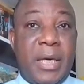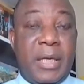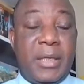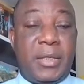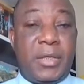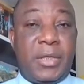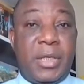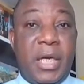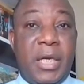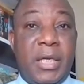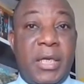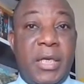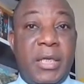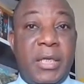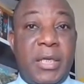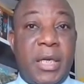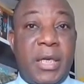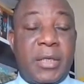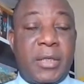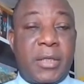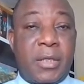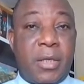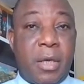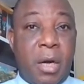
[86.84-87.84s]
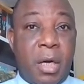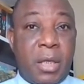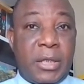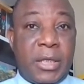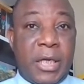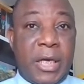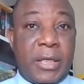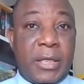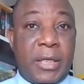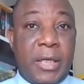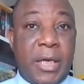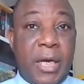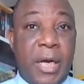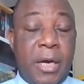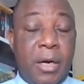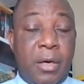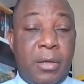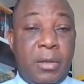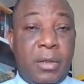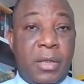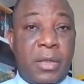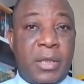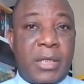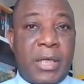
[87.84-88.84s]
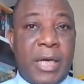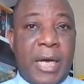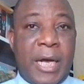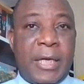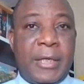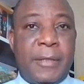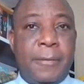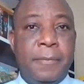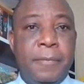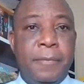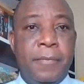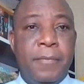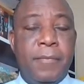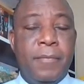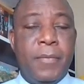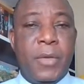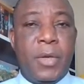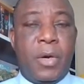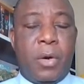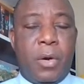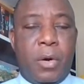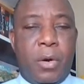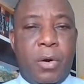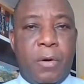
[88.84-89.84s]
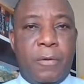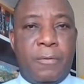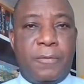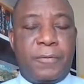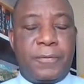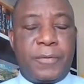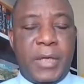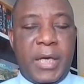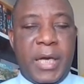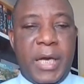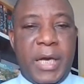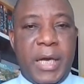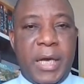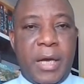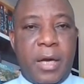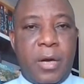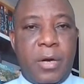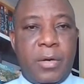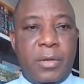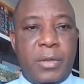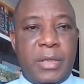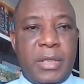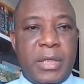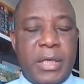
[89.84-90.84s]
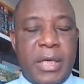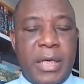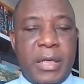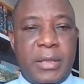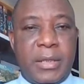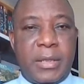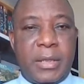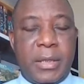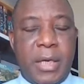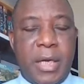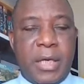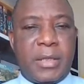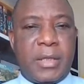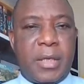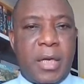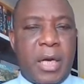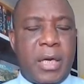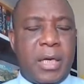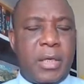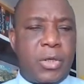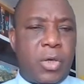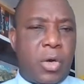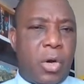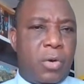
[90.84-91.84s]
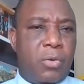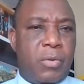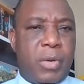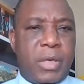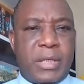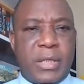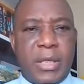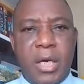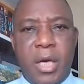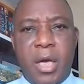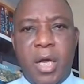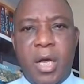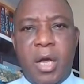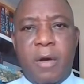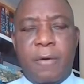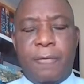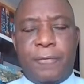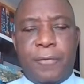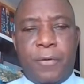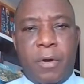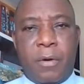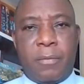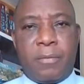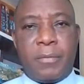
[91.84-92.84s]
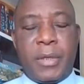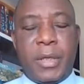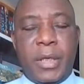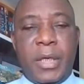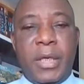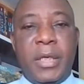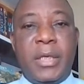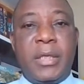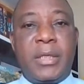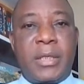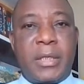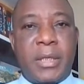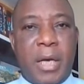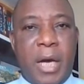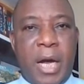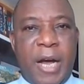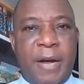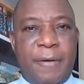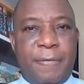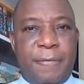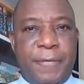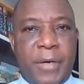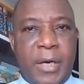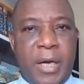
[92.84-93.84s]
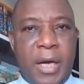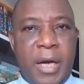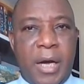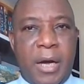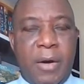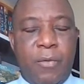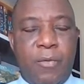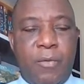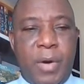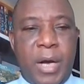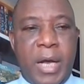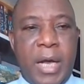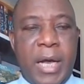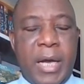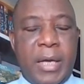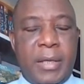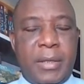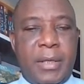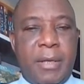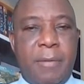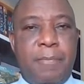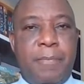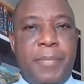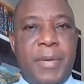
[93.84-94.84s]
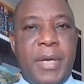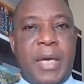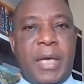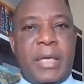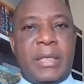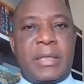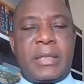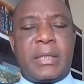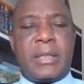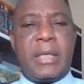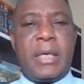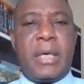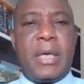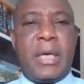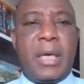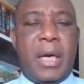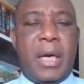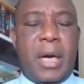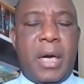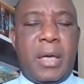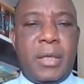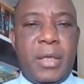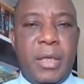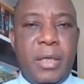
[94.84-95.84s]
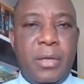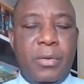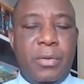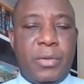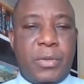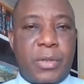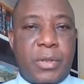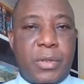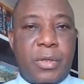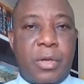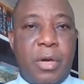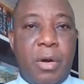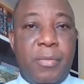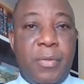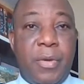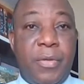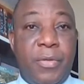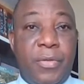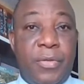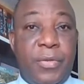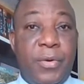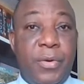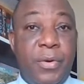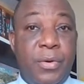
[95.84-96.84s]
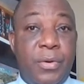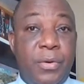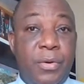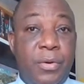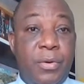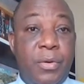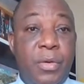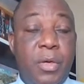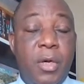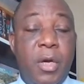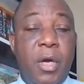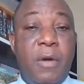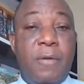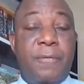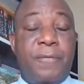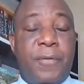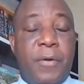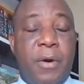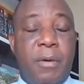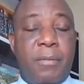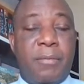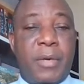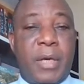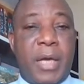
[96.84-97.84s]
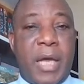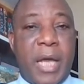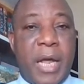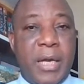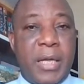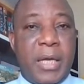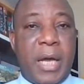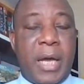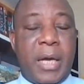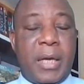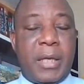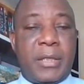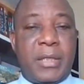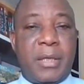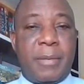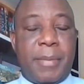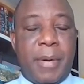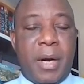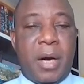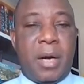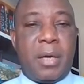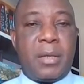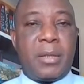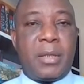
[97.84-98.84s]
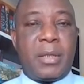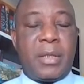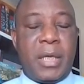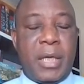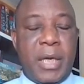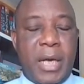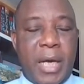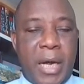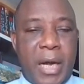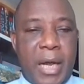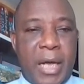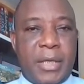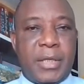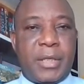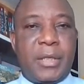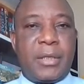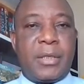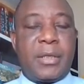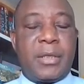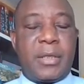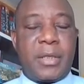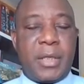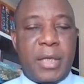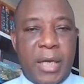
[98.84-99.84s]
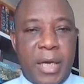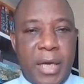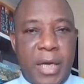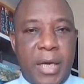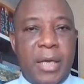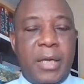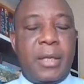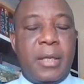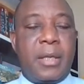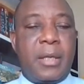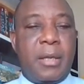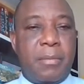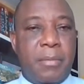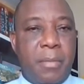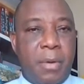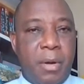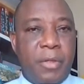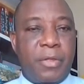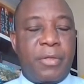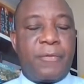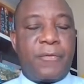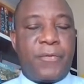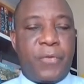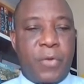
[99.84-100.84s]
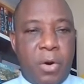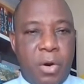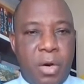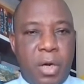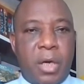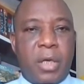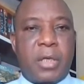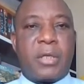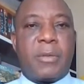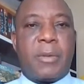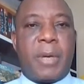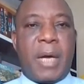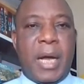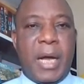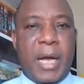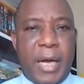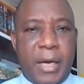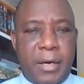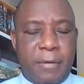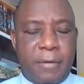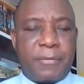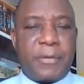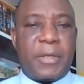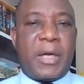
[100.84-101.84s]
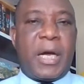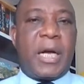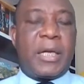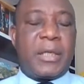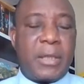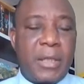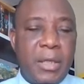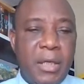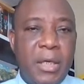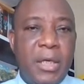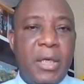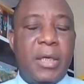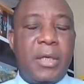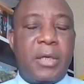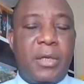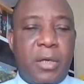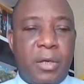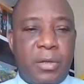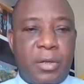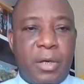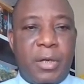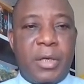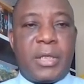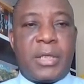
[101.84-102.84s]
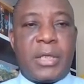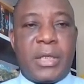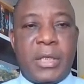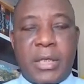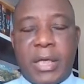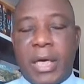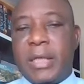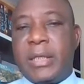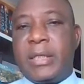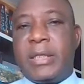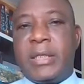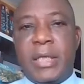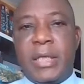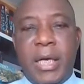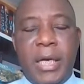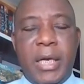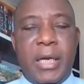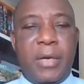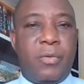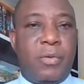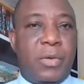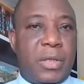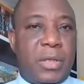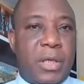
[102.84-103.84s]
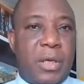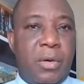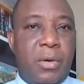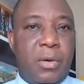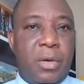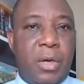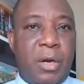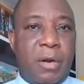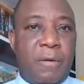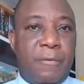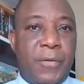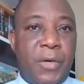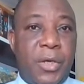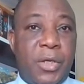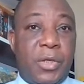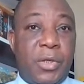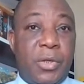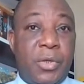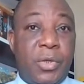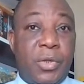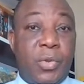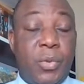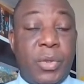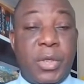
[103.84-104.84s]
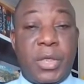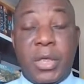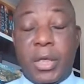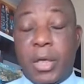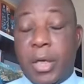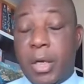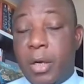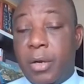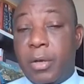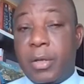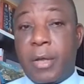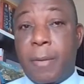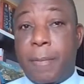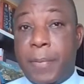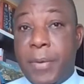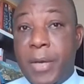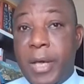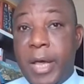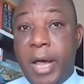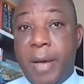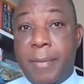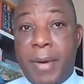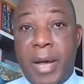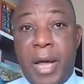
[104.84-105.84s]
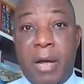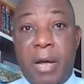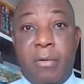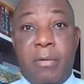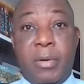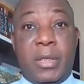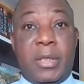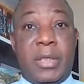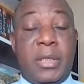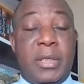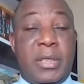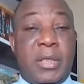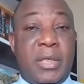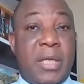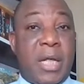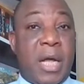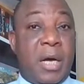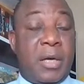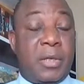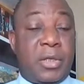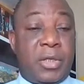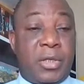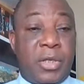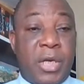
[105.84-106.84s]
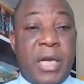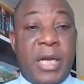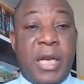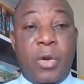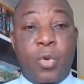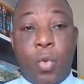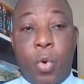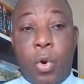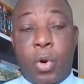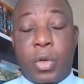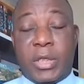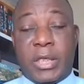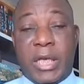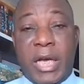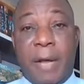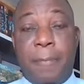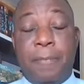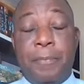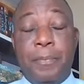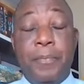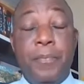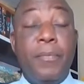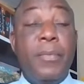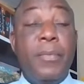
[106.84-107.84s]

and trading day started here on this side of the continent. Let's start, as always, from East Africa, where the biggest news coming through from Kenya is about the elections in the month of August. Ahead of that, the authorities are dealing with a whole lot of issues, which include the PMI, which is now treading water